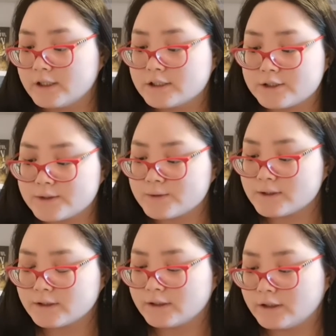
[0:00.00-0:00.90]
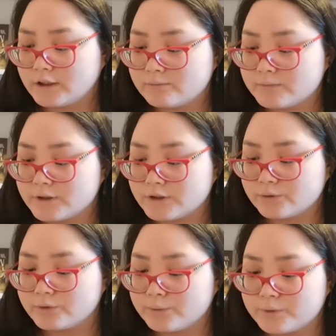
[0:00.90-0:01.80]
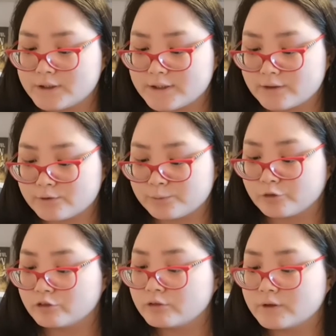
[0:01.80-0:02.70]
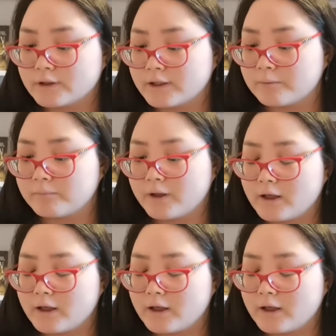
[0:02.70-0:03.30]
She's used to the names, she only wishes there was more truth to them.